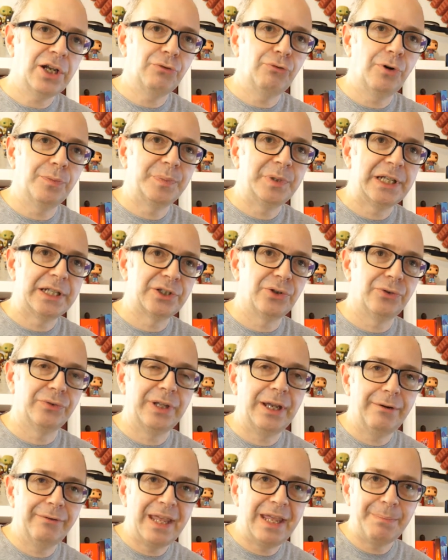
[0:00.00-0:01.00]
optics on
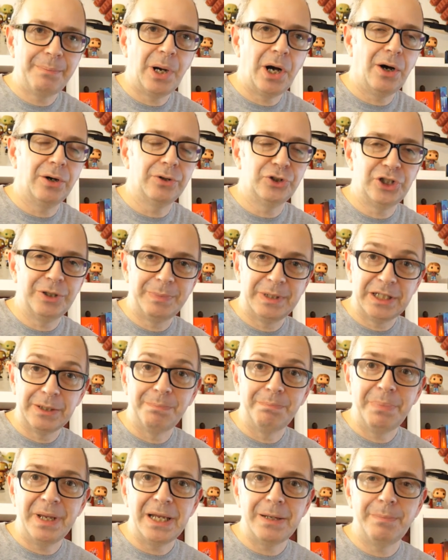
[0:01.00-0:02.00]
there and their partnership is a
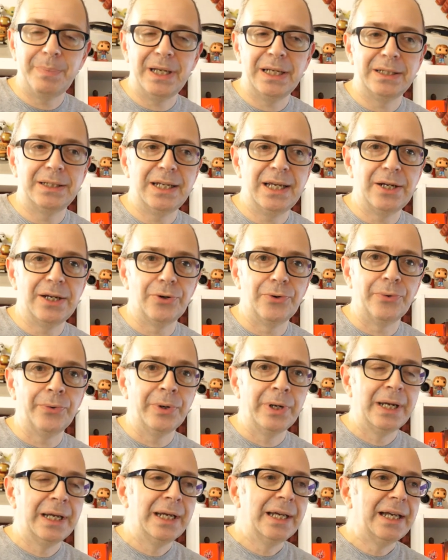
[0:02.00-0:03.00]
big, big deal.
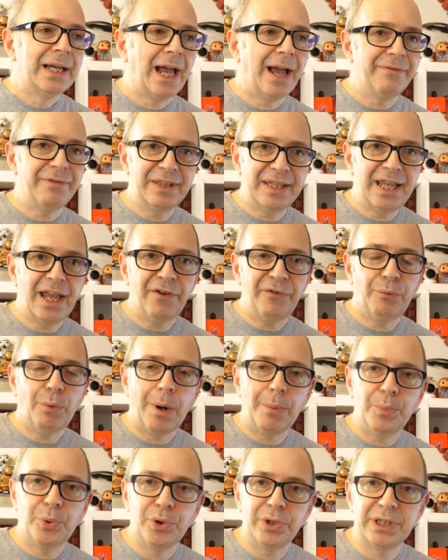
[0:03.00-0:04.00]
Having the f
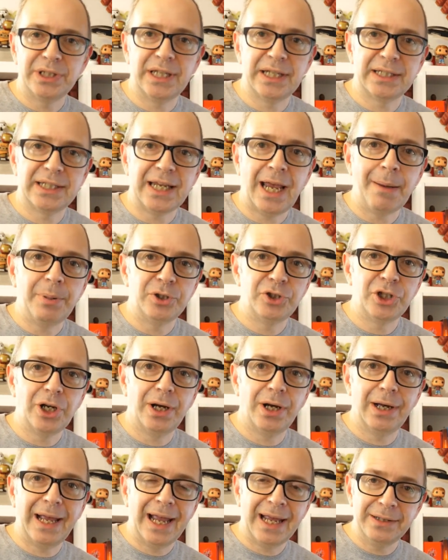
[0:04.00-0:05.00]
one point six
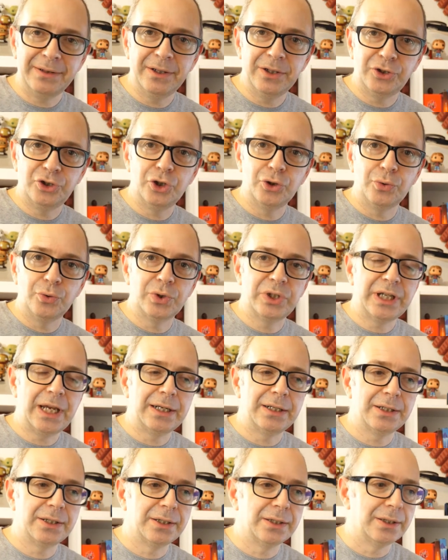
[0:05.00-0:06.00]
aperture and the dual
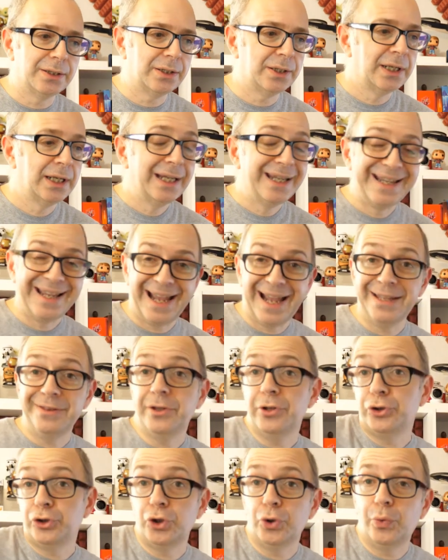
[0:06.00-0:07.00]
sensors and
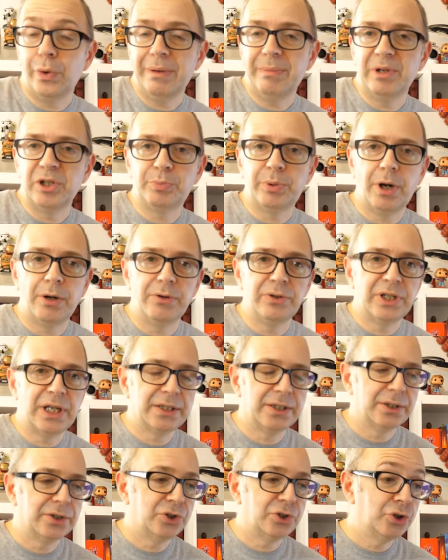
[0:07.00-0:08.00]
the dual image
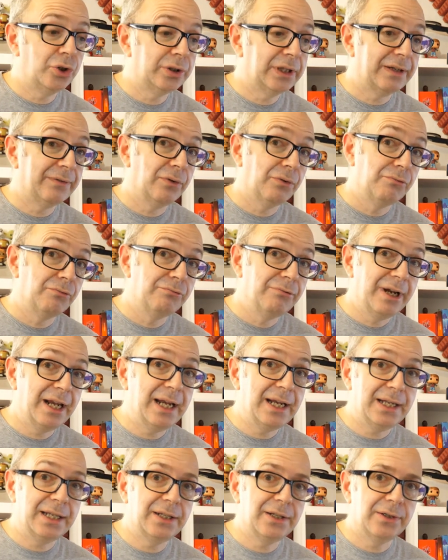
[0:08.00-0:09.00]
processors should give a
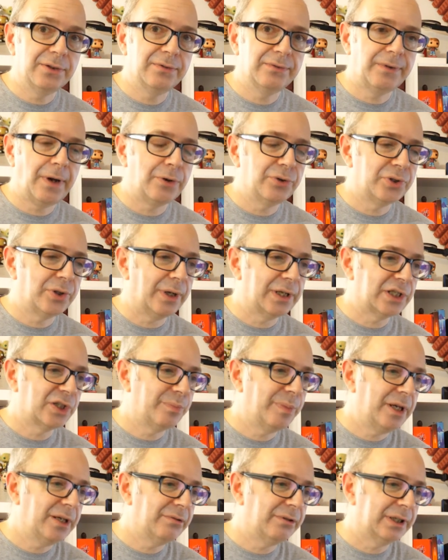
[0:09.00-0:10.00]
really good photo
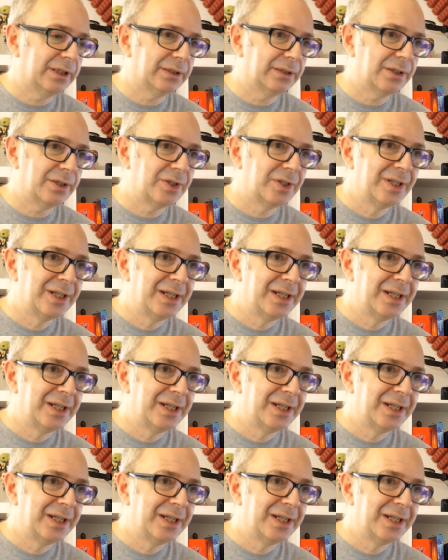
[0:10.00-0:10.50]
experience.